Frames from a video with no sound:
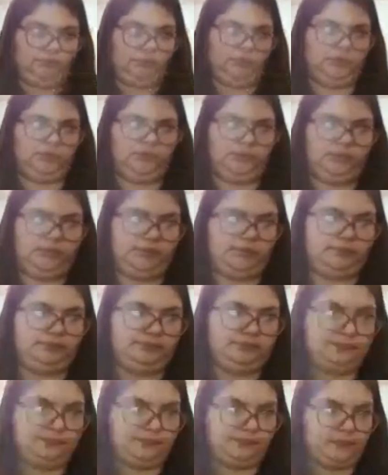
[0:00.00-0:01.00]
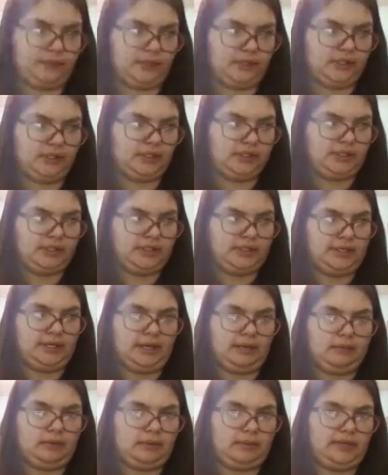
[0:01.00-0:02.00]
Hold on.
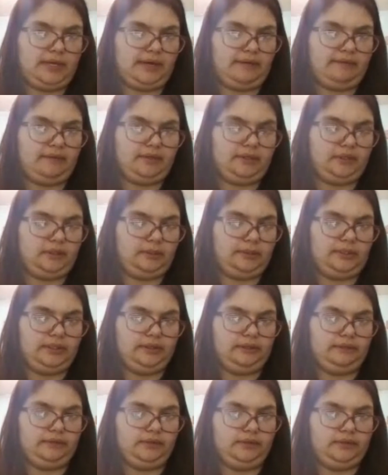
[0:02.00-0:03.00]
I may be having a little bit of